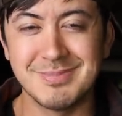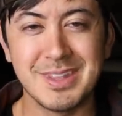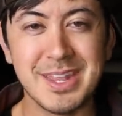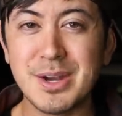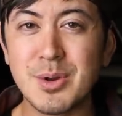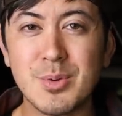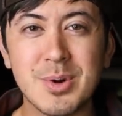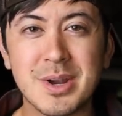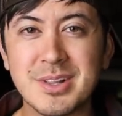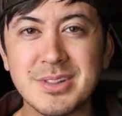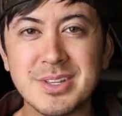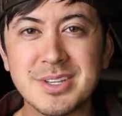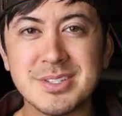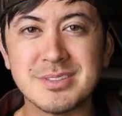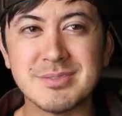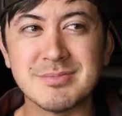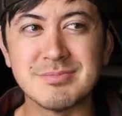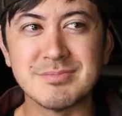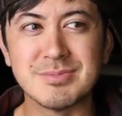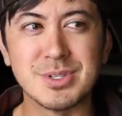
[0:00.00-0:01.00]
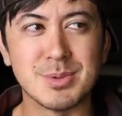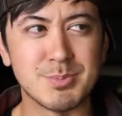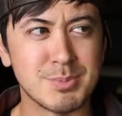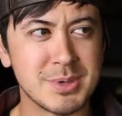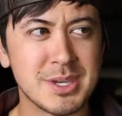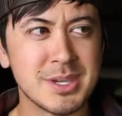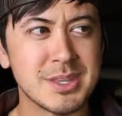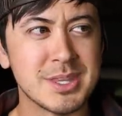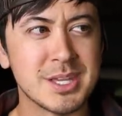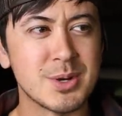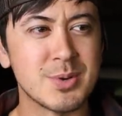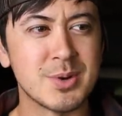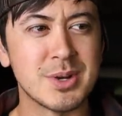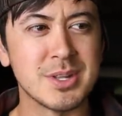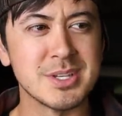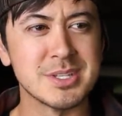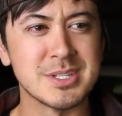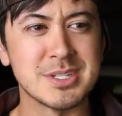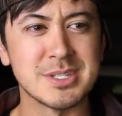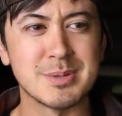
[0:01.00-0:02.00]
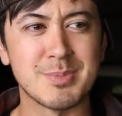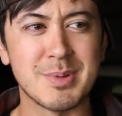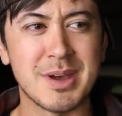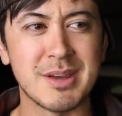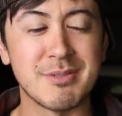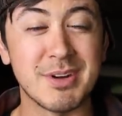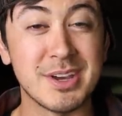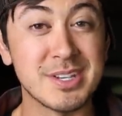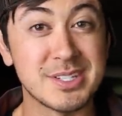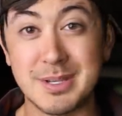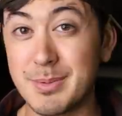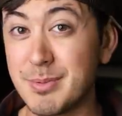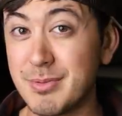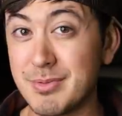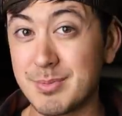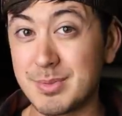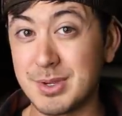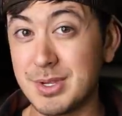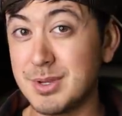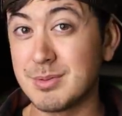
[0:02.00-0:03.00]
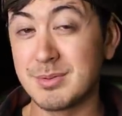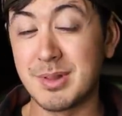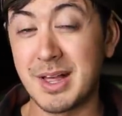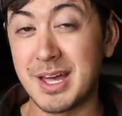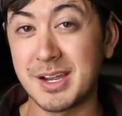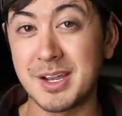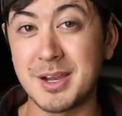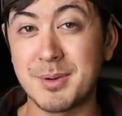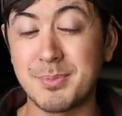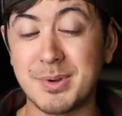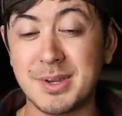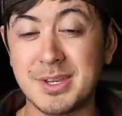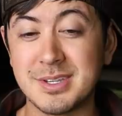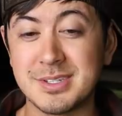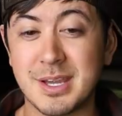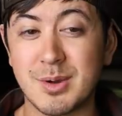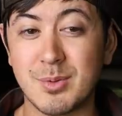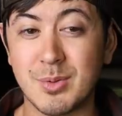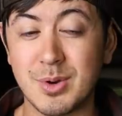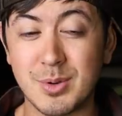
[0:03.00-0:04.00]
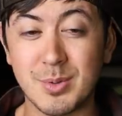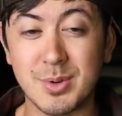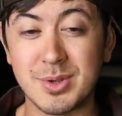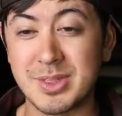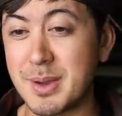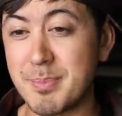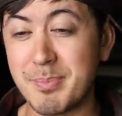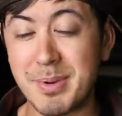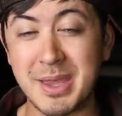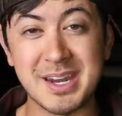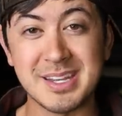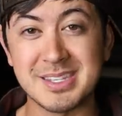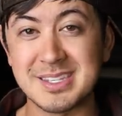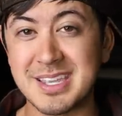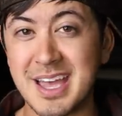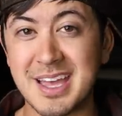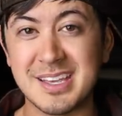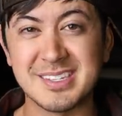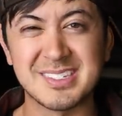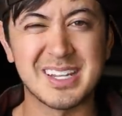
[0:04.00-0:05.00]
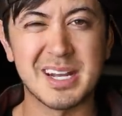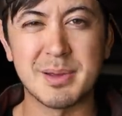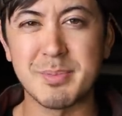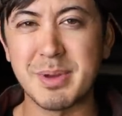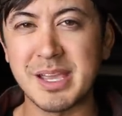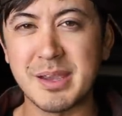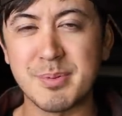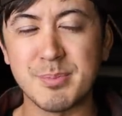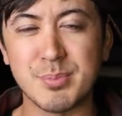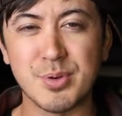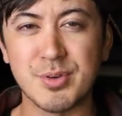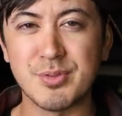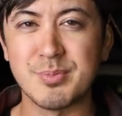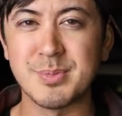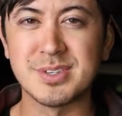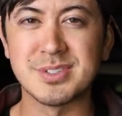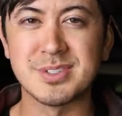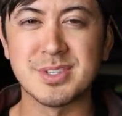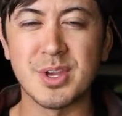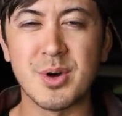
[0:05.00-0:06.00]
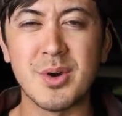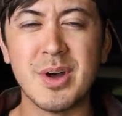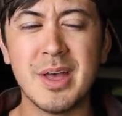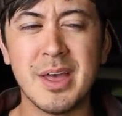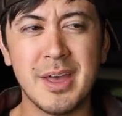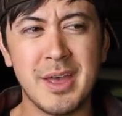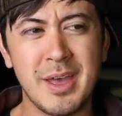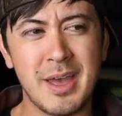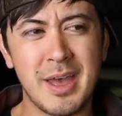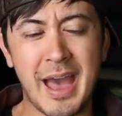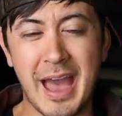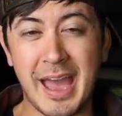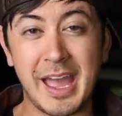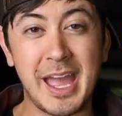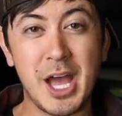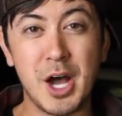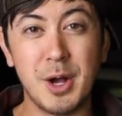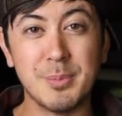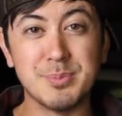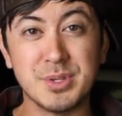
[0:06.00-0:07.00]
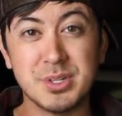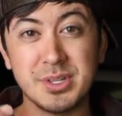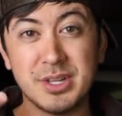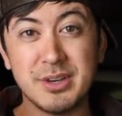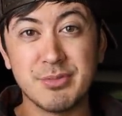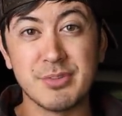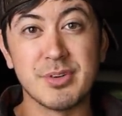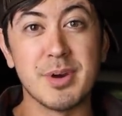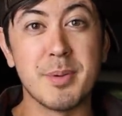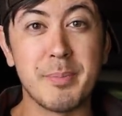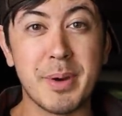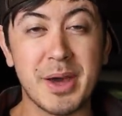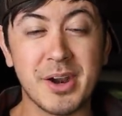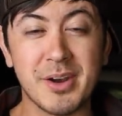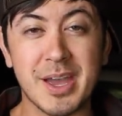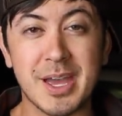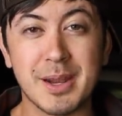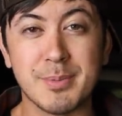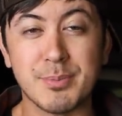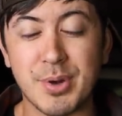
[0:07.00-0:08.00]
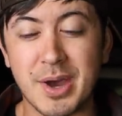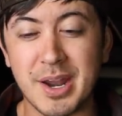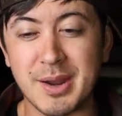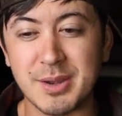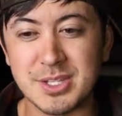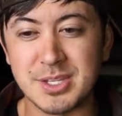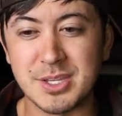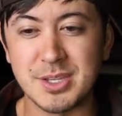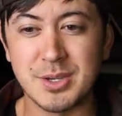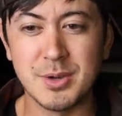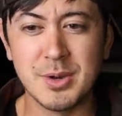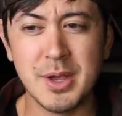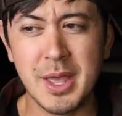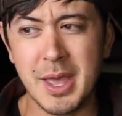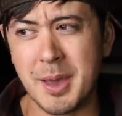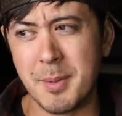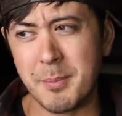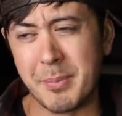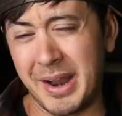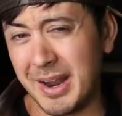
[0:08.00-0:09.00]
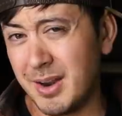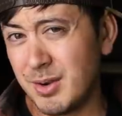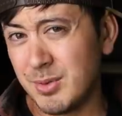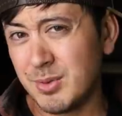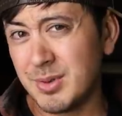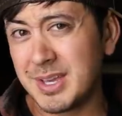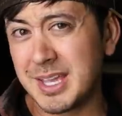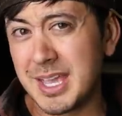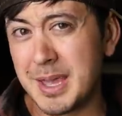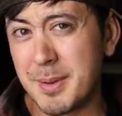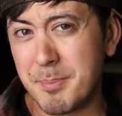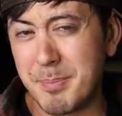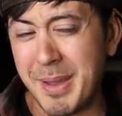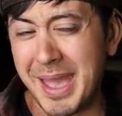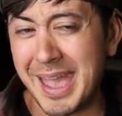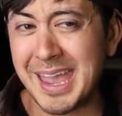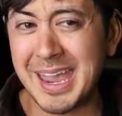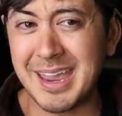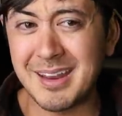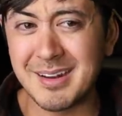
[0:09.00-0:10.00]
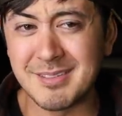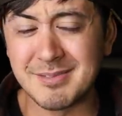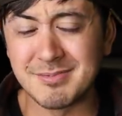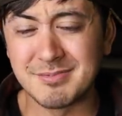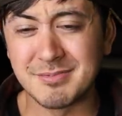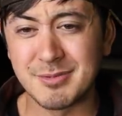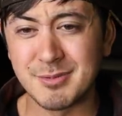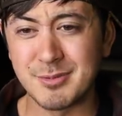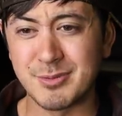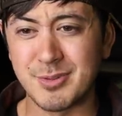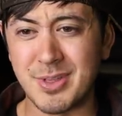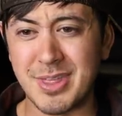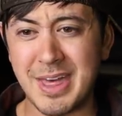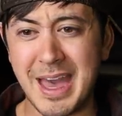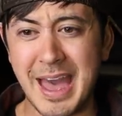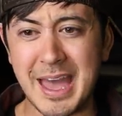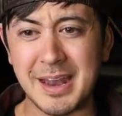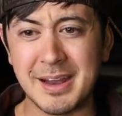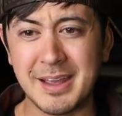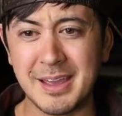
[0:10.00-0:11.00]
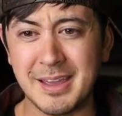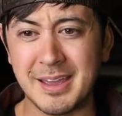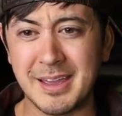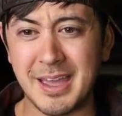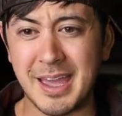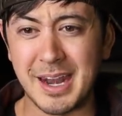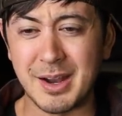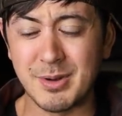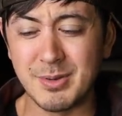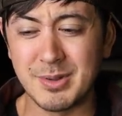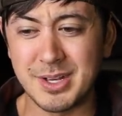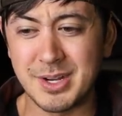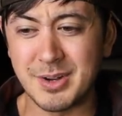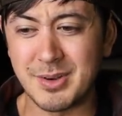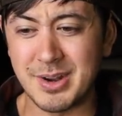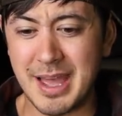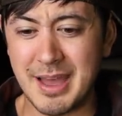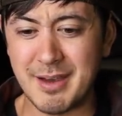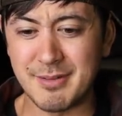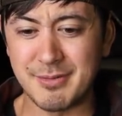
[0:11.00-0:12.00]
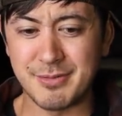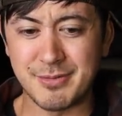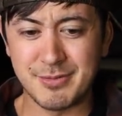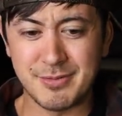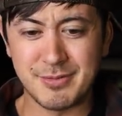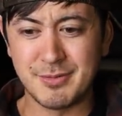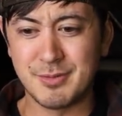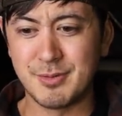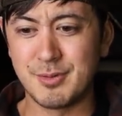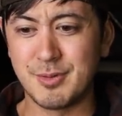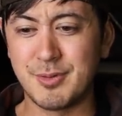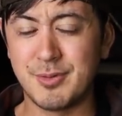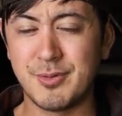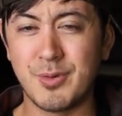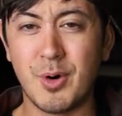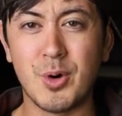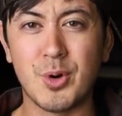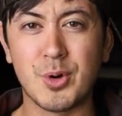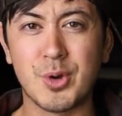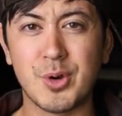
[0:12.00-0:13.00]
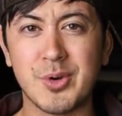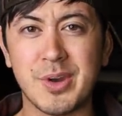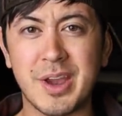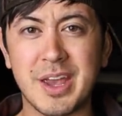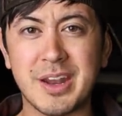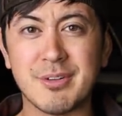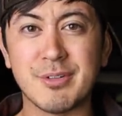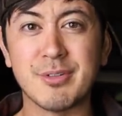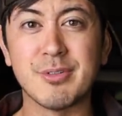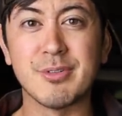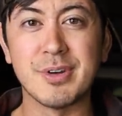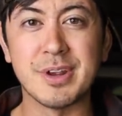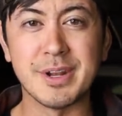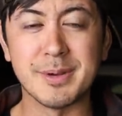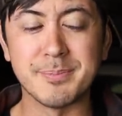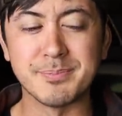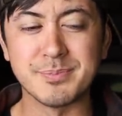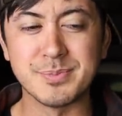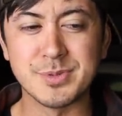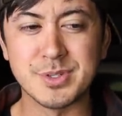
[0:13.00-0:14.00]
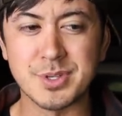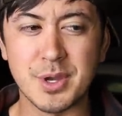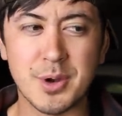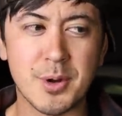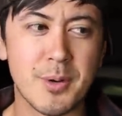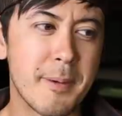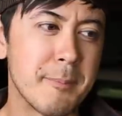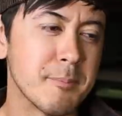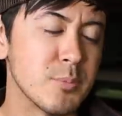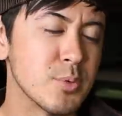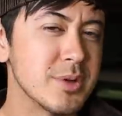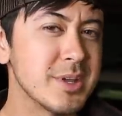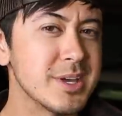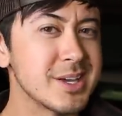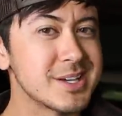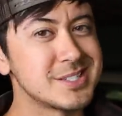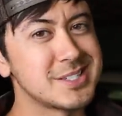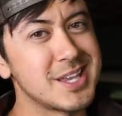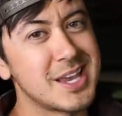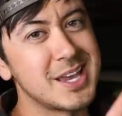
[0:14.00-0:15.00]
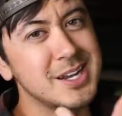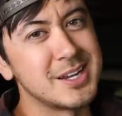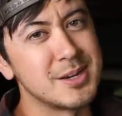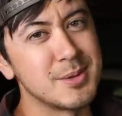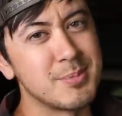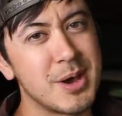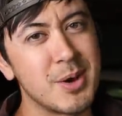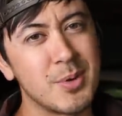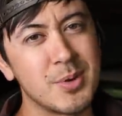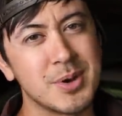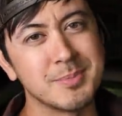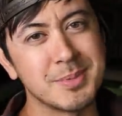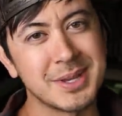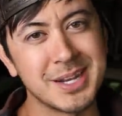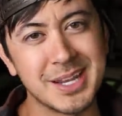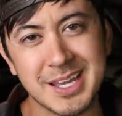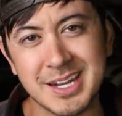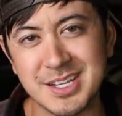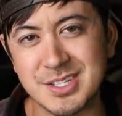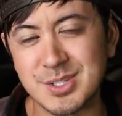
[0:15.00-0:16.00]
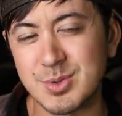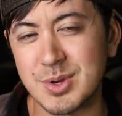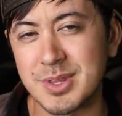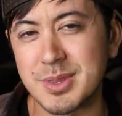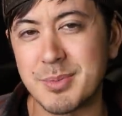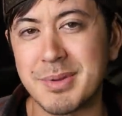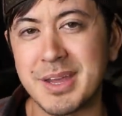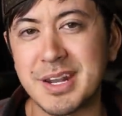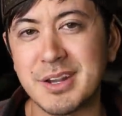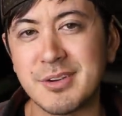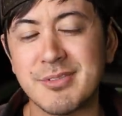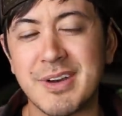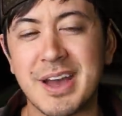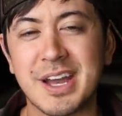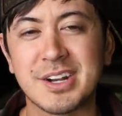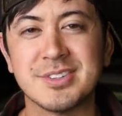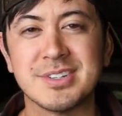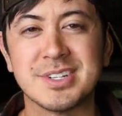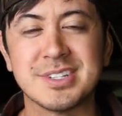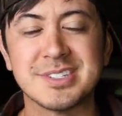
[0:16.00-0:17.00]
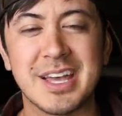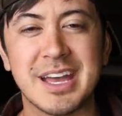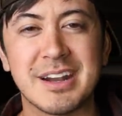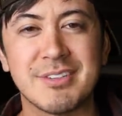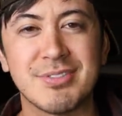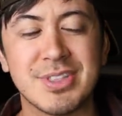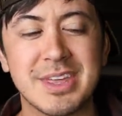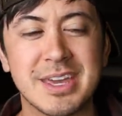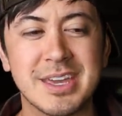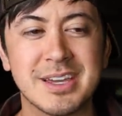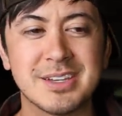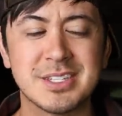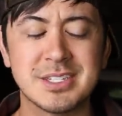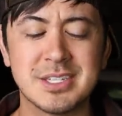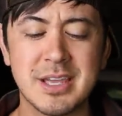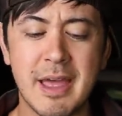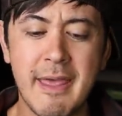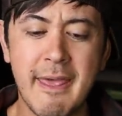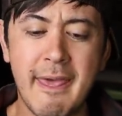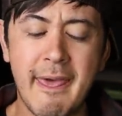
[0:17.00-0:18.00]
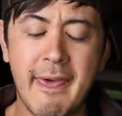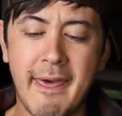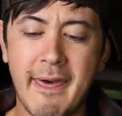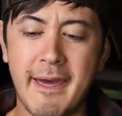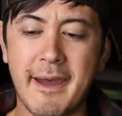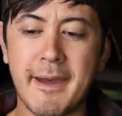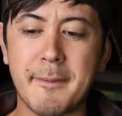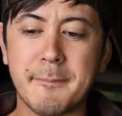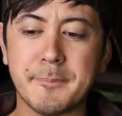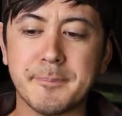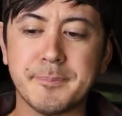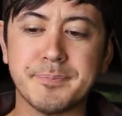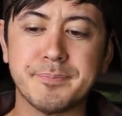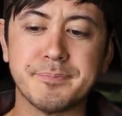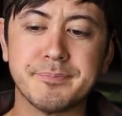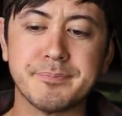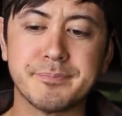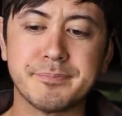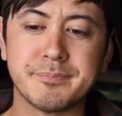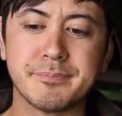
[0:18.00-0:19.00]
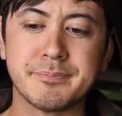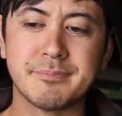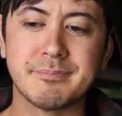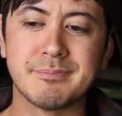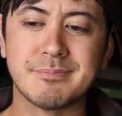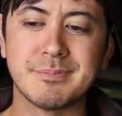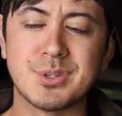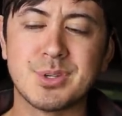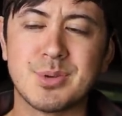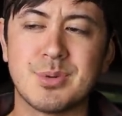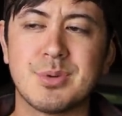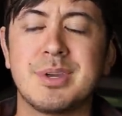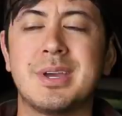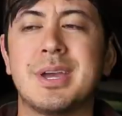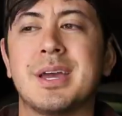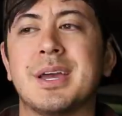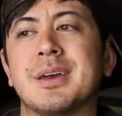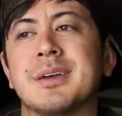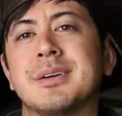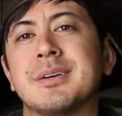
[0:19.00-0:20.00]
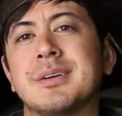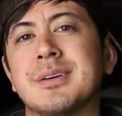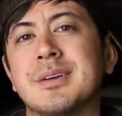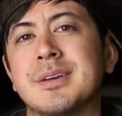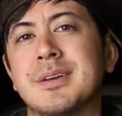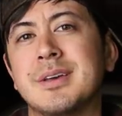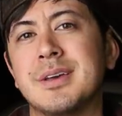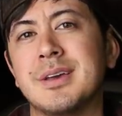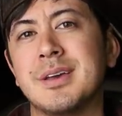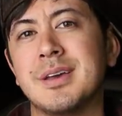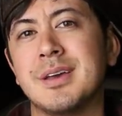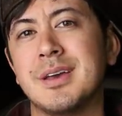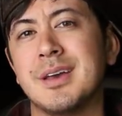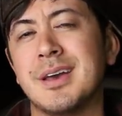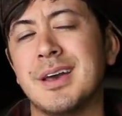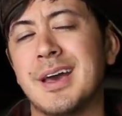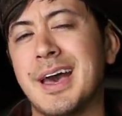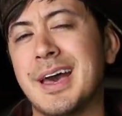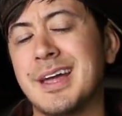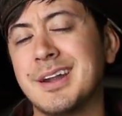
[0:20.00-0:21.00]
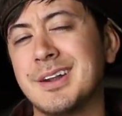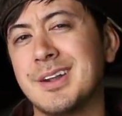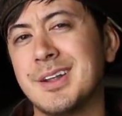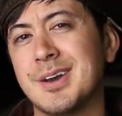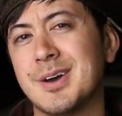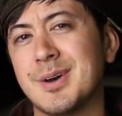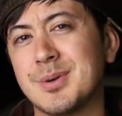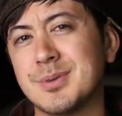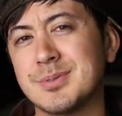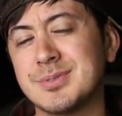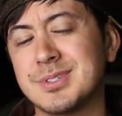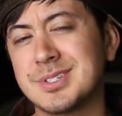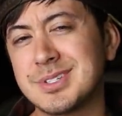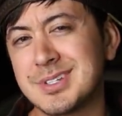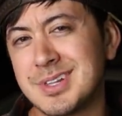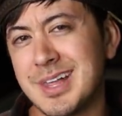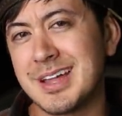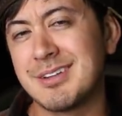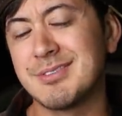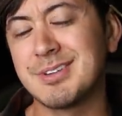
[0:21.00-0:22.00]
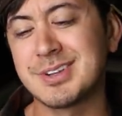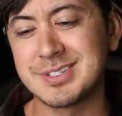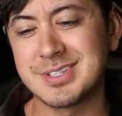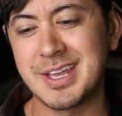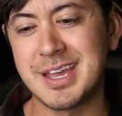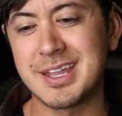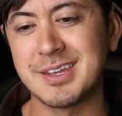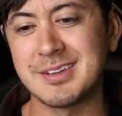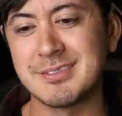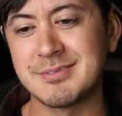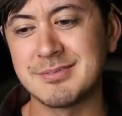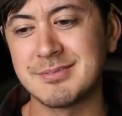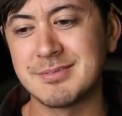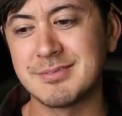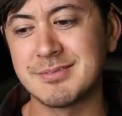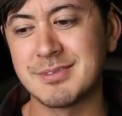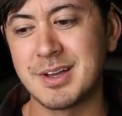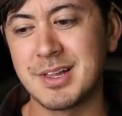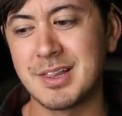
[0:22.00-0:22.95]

they don't want to listen to me and they don't want to listen to my advice. Some of them do. A lot of companies I work with, I beta test and I make improvements. So I help deliver a better end product to you, but I don't really get paid for that. And I really don't have full creative freedom. So I'm really excited about what I'm going to get into on the manufacturing side of things. So yeah, I don't know, just a lot of exciting